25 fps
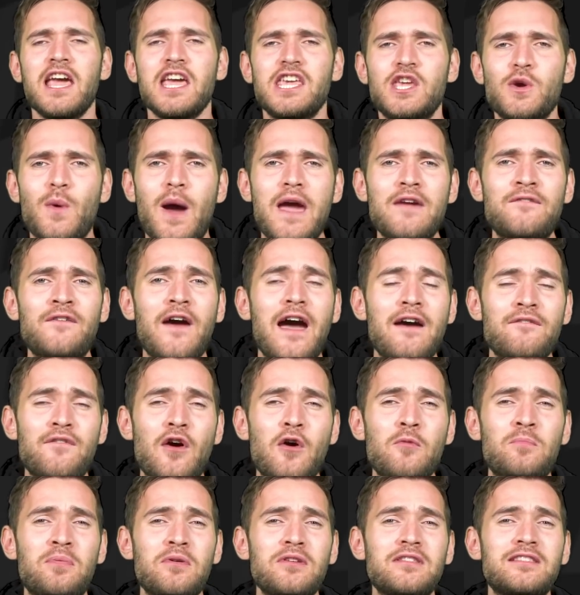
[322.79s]
UEFA have
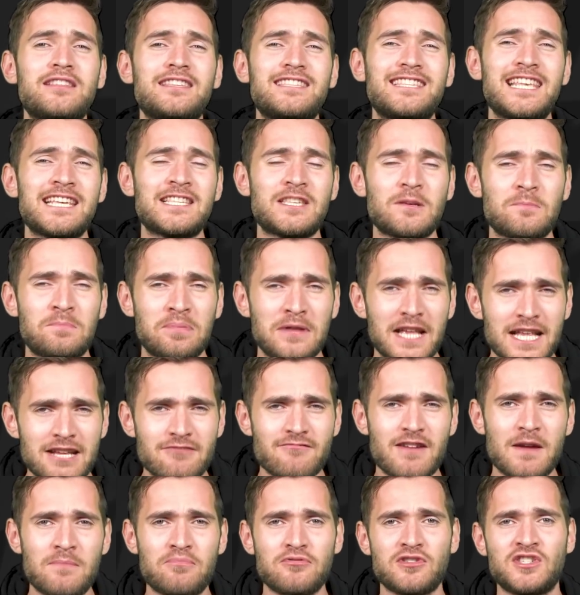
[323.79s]
opened
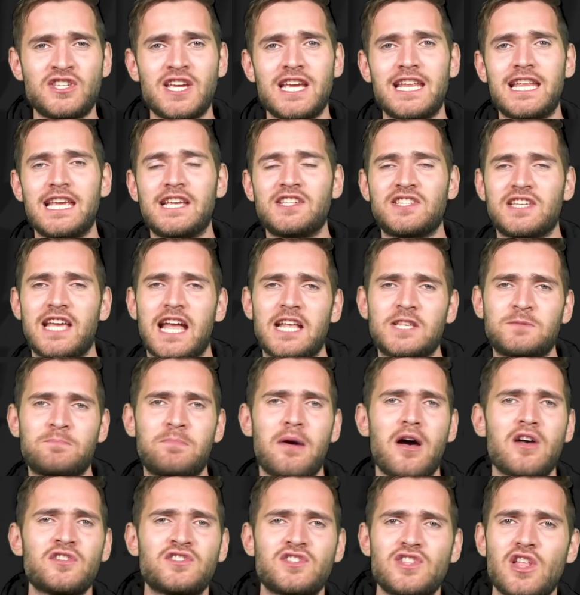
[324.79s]
disciplinary proceedings against
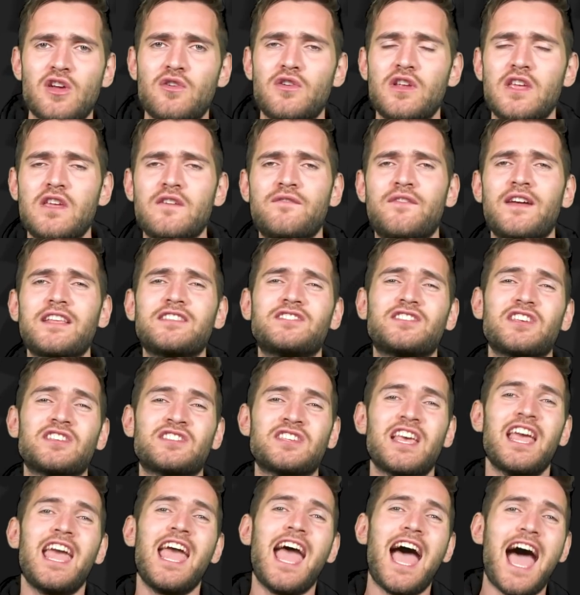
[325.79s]
Barcelona,
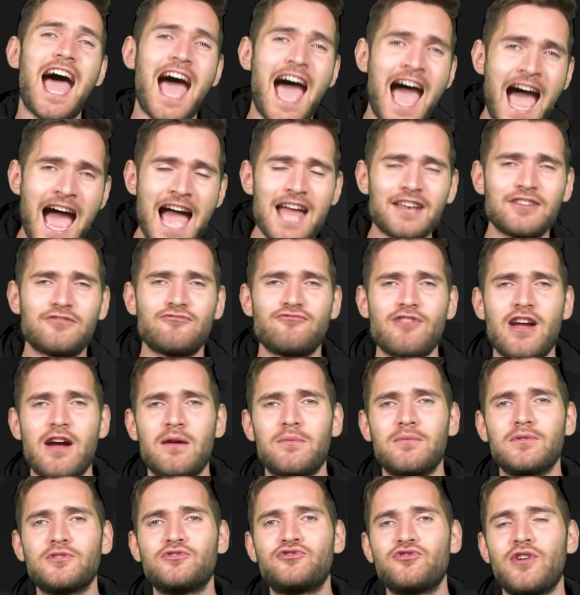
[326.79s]
Juventus and
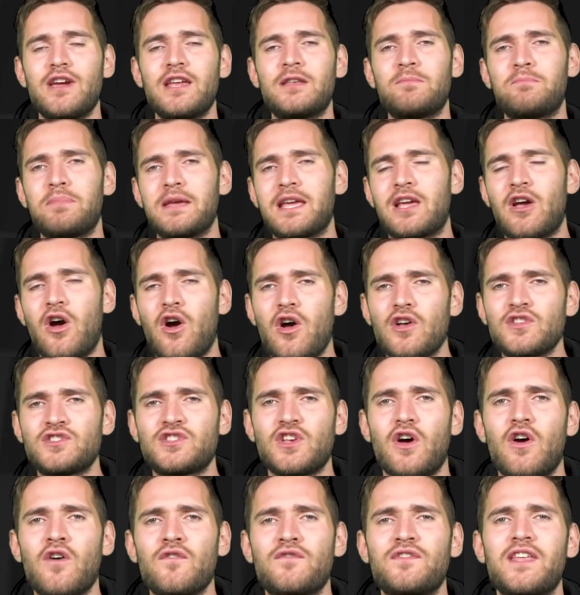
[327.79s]
Real Madrid
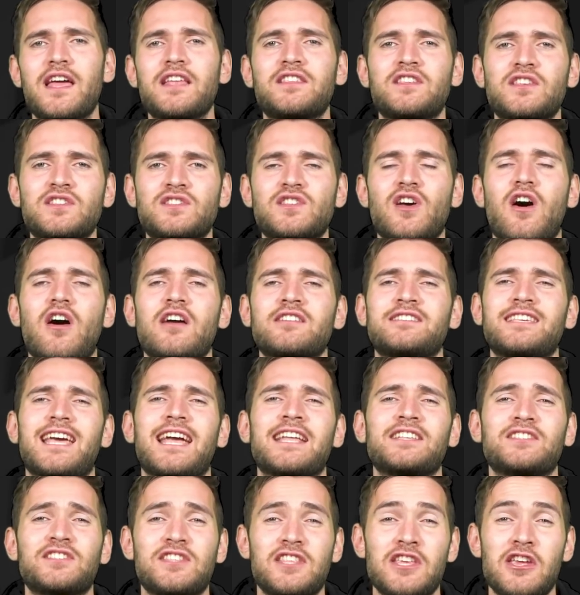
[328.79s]
because of their desire to
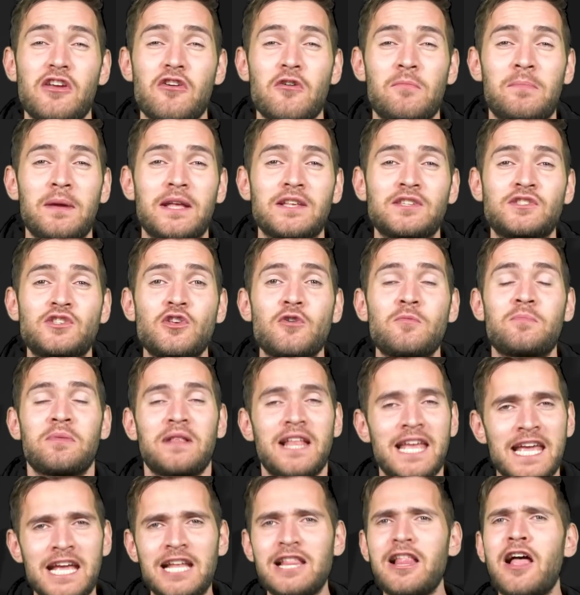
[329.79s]
enter the European Super
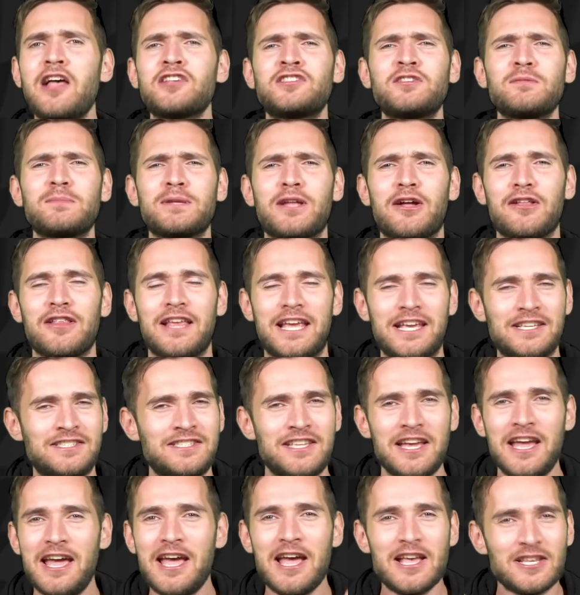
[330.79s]
League. And lastly but not
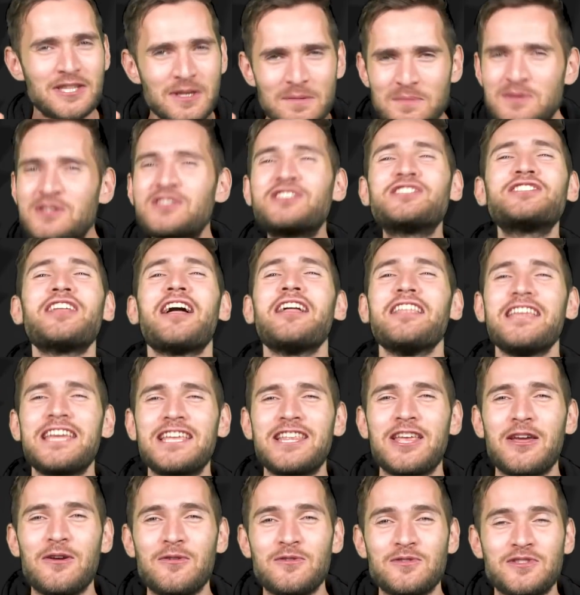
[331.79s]
least, some
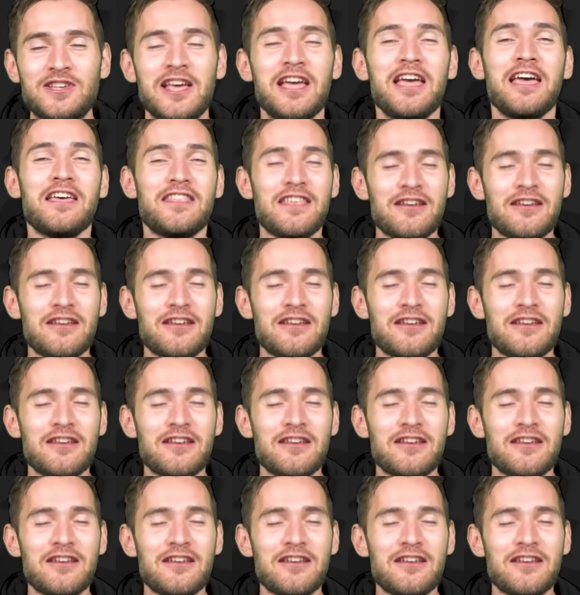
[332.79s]
stunning news.